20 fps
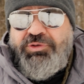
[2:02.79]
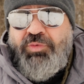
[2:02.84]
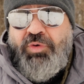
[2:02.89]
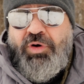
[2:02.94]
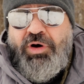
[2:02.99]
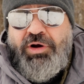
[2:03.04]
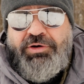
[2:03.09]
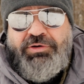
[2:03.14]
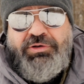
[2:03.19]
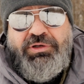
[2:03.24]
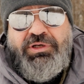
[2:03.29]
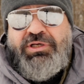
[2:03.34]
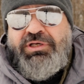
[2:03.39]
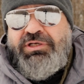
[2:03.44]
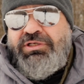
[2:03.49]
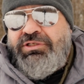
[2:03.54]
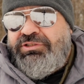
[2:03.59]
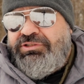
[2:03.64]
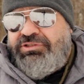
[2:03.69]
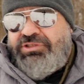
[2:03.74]
of water.
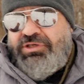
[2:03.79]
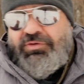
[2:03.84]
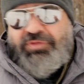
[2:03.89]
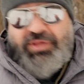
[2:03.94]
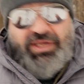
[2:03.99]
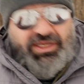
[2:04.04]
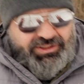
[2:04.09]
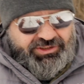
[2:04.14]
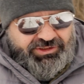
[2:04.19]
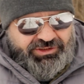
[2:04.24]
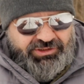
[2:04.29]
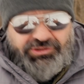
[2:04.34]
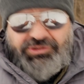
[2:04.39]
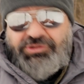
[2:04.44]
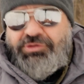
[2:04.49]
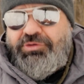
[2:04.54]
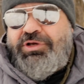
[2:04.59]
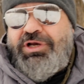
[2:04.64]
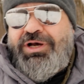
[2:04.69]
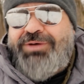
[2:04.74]
So that's
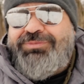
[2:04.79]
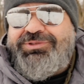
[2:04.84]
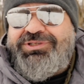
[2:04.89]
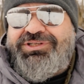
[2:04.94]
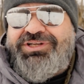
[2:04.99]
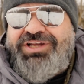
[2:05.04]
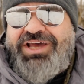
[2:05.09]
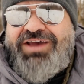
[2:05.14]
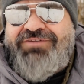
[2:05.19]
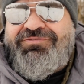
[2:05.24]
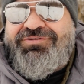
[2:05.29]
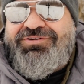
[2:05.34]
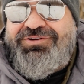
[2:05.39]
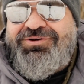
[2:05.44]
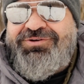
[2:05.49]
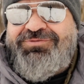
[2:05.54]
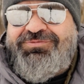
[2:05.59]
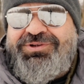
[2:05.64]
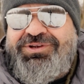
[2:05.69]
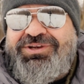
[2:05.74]
2 cups in the
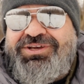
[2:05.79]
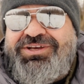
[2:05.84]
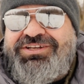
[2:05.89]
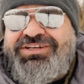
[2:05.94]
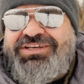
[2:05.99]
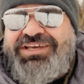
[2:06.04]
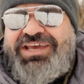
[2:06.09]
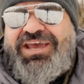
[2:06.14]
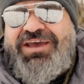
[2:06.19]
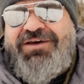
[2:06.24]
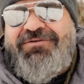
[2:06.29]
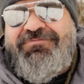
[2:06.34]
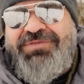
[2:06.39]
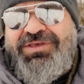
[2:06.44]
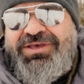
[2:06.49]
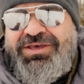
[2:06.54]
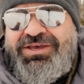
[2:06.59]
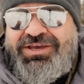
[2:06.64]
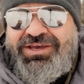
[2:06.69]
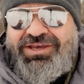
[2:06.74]
afternoon when you get to camp.
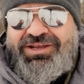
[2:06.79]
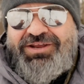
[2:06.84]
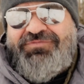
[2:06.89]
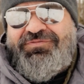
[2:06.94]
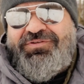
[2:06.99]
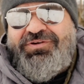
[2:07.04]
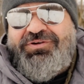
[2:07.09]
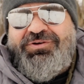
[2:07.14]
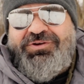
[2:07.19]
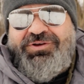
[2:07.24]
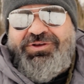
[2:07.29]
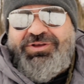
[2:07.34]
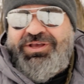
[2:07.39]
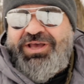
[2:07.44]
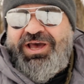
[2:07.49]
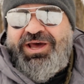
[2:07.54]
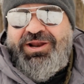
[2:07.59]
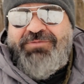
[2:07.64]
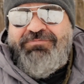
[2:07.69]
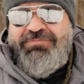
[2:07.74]
And if you've
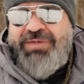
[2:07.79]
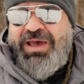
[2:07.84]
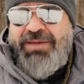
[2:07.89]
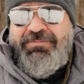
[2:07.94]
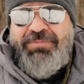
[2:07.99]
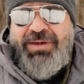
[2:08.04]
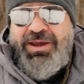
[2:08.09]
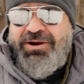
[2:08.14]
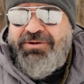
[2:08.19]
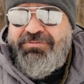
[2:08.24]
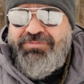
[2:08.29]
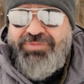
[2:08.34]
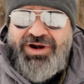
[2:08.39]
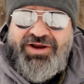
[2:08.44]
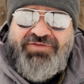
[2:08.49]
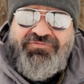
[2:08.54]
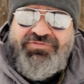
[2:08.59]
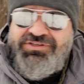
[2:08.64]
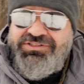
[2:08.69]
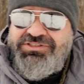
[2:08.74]
got a backpacker
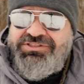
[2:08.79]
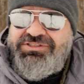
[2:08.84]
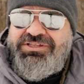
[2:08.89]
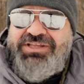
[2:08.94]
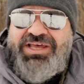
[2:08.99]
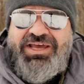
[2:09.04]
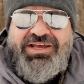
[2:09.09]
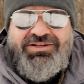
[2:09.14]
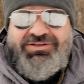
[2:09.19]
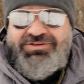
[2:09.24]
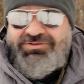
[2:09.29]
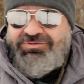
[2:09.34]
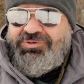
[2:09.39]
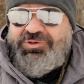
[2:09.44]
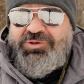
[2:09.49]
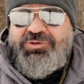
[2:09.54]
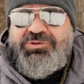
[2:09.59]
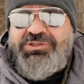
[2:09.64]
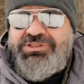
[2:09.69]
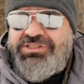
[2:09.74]
breakfast, that
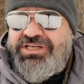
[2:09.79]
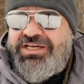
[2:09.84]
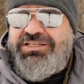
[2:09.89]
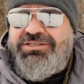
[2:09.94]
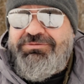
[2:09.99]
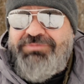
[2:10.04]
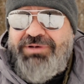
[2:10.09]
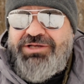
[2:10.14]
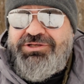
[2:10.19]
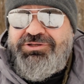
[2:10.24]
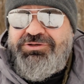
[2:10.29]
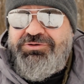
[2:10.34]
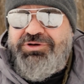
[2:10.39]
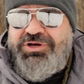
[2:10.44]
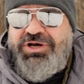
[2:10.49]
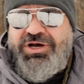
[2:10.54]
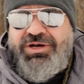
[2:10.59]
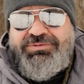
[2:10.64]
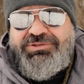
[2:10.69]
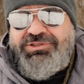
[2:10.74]
usually takes about 2
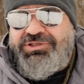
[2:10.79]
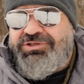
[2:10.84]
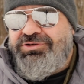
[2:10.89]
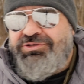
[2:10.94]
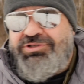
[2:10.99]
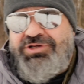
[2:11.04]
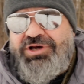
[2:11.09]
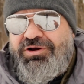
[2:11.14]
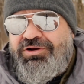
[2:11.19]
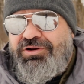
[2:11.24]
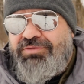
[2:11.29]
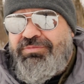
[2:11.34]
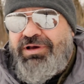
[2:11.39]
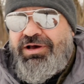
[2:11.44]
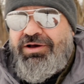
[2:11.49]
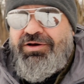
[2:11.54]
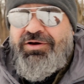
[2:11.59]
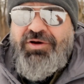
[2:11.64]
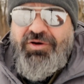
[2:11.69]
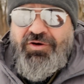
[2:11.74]
cups. So you're talking
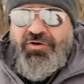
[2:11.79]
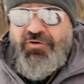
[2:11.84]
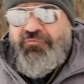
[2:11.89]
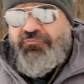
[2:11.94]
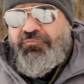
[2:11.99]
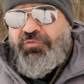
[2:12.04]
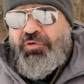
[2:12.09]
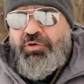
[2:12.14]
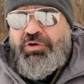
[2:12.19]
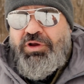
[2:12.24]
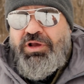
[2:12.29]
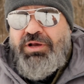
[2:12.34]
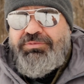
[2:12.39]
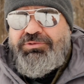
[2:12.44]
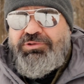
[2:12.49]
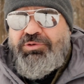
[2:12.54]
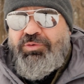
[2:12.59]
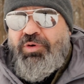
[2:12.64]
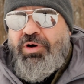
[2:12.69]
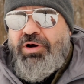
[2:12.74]
about 4
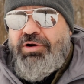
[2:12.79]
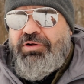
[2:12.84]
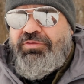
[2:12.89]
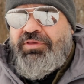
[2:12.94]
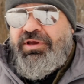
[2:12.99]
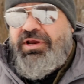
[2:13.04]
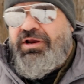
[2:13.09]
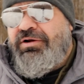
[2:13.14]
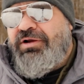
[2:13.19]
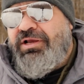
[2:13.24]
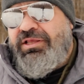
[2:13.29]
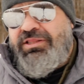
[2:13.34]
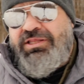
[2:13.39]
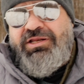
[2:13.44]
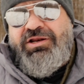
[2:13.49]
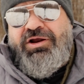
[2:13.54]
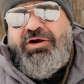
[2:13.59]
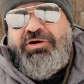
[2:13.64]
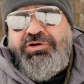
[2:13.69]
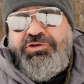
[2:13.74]
cups of water there. And
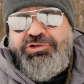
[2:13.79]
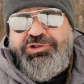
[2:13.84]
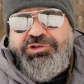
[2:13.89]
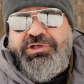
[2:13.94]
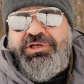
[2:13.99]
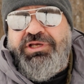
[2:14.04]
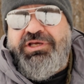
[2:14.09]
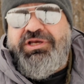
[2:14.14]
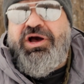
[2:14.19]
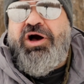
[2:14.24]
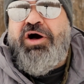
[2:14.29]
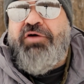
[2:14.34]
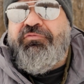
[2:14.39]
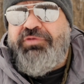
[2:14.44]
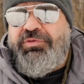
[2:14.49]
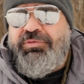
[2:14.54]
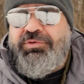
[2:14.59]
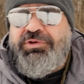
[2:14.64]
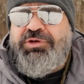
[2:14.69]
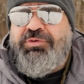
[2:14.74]
then are you drinking
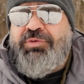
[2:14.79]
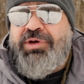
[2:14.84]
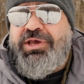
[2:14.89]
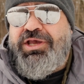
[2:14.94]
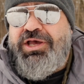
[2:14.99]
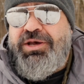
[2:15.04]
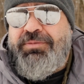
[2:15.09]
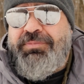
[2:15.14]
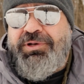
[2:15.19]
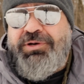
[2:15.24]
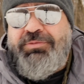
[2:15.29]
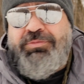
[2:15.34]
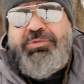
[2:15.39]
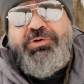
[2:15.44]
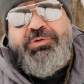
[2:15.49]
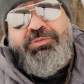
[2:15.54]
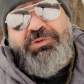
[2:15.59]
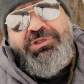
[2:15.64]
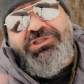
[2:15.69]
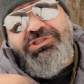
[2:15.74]
coffee when you wake up in the
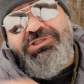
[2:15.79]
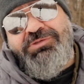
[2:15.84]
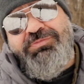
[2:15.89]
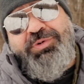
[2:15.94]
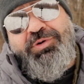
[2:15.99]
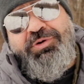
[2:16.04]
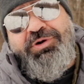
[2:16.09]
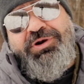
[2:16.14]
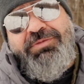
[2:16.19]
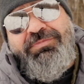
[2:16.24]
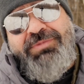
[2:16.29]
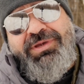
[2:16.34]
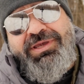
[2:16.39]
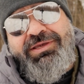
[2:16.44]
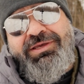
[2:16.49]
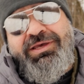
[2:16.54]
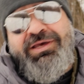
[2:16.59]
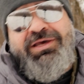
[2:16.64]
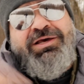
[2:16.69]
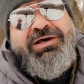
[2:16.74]
morning, which is important to
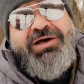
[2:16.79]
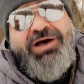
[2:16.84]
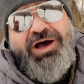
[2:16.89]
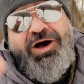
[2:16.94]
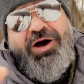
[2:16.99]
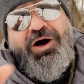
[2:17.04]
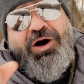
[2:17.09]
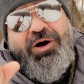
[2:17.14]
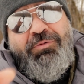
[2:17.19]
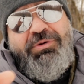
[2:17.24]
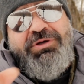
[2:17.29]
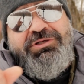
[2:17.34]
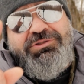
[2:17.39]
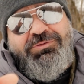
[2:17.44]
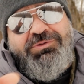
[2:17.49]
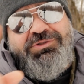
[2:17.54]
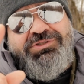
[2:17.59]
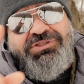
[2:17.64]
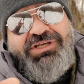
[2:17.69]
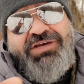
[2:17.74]
me. I always
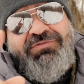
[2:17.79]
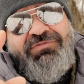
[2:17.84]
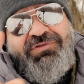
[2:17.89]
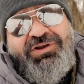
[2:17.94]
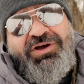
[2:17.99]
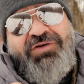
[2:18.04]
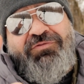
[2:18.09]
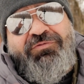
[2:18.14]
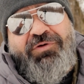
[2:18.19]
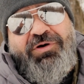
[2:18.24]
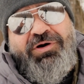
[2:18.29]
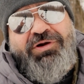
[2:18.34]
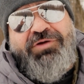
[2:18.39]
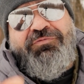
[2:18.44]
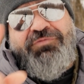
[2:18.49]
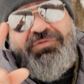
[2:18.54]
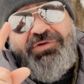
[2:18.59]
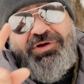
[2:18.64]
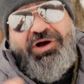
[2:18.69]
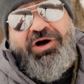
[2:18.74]
want to save enough water
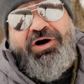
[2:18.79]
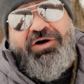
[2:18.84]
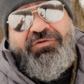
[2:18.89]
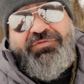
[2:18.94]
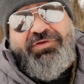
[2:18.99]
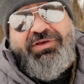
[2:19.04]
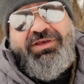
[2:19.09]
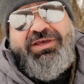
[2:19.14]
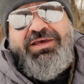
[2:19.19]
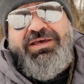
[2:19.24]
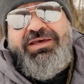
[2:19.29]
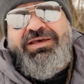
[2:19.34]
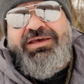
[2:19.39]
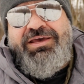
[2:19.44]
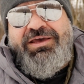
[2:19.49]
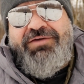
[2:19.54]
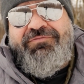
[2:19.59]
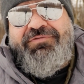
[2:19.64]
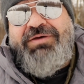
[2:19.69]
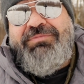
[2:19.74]
for coffee.
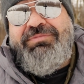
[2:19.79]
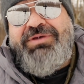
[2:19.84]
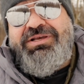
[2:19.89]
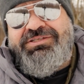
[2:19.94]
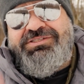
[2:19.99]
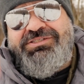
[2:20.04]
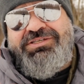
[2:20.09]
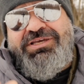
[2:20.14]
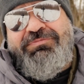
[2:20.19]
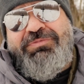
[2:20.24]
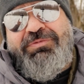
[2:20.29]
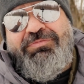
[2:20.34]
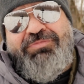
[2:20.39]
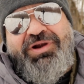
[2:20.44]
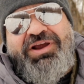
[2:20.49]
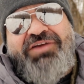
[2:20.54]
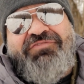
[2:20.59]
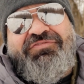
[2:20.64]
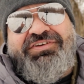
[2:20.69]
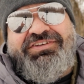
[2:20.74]
If that means skipping
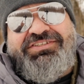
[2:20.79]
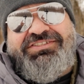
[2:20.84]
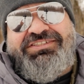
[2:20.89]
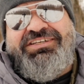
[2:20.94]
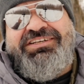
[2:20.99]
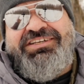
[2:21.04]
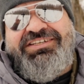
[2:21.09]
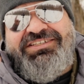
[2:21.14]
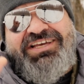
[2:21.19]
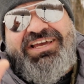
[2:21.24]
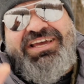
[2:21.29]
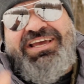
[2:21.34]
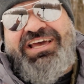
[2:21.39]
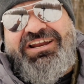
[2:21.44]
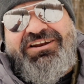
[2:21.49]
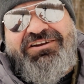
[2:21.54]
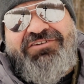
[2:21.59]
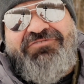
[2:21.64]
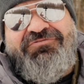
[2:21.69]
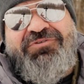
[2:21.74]
breakfast because I ain't
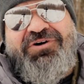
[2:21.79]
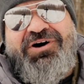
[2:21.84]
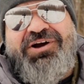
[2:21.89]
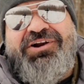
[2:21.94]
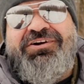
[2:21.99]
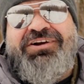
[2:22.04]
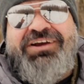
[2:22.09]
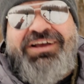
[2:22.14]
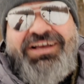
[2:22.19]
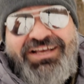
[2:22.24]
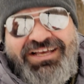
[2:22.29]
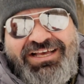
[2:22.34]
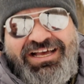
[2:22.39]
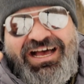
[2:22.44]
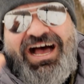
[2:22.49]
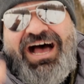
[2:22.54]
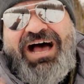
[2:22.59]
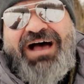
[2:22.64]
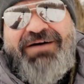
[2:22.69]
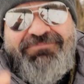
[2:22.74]
got enough water,
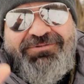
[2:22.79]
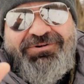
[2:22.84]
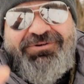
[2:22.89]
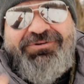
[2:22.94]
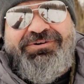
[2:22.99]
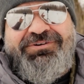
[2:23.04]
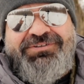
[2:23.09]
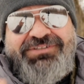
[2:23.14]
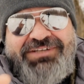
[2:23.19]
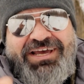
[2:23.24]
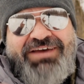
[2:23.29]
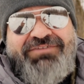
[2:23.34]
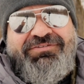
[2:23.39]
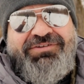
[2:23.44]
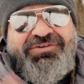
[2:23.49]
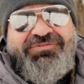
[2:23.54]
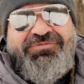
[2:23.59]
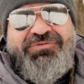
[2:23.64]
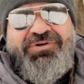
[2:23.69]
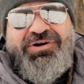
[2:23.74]
I'm going to have
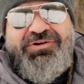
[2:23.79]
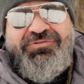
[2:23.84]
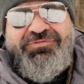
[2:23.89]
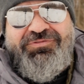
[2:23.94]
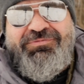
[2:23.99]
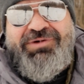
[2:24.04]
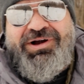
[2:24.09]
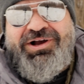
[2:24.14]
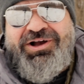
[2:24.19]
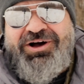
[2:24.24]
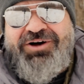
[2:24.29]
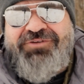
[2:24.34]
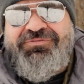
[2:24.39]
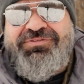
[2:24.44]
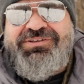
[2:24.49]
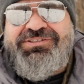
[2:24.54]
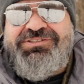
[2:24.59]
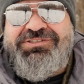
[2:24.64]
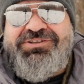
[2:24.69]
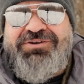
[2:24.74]
enough water for my
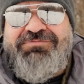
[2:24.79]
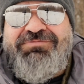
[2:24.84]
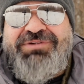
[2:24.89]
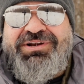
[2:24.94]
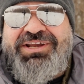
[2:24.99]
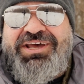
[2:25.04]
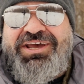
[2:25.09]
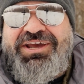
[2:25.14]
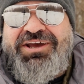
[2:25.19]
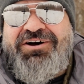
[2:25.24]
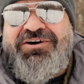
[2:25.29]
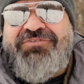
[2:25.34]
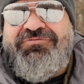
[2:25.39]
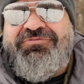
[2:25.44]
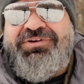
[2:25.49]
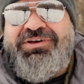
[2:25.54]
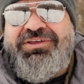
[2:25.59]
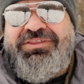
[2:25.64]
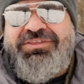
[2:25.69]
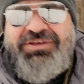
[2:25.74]
coffee to start my day off
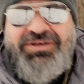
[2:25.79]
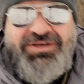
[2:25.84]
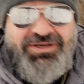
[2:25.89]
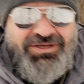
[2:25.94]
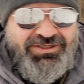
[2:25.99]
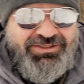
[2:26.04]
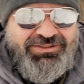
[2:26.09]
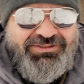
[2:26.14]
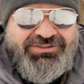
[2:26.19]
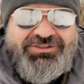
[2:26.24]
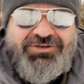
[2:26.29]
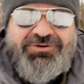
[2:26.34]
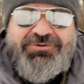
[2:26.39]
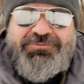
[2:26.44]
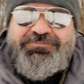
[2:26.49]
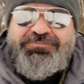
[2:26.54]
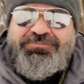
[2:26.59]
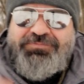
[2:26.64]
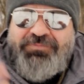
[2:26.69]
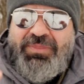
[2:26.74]
with.
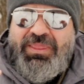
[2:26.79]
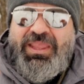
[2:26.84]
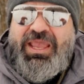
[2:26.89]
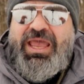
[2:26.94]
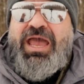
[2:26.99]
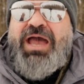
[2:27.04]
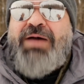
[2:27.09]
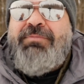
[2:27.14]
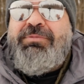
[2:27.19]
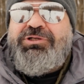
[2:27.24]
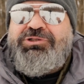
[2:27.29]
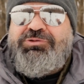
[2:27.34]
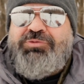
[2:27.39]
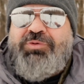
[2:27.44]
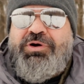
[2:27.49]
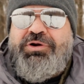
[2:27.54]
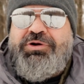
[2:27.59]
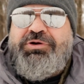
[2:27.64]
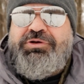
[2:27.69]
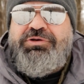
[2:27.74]
So how much
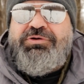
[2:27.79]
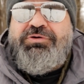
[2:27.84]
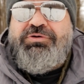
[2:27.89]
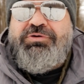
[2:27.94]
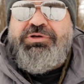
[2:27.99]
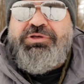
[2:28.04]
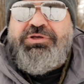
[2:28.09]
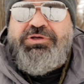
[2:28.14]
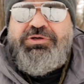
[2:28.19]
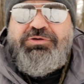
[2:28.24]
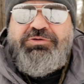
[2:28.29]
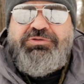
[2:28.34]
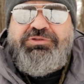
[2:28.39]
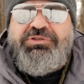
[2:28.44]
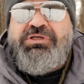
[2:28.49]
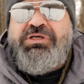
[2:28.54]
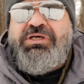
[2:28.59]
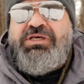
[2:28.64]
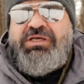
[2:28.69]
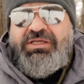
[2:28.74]
water you're going to
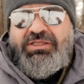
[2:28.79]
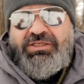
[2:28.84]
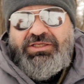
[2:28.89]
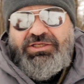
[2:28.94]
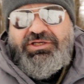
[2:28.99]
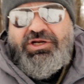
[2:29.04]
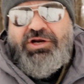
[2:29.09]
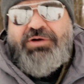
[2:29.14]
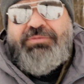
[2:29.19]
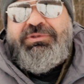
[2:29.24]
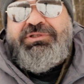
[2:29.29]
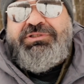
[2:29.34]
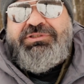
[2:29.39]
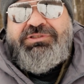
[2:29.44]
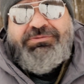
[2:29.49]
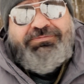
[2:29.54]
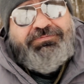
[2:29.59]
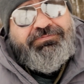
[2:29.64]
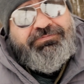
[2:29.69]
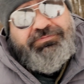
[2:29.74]
use
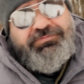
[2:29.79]
determines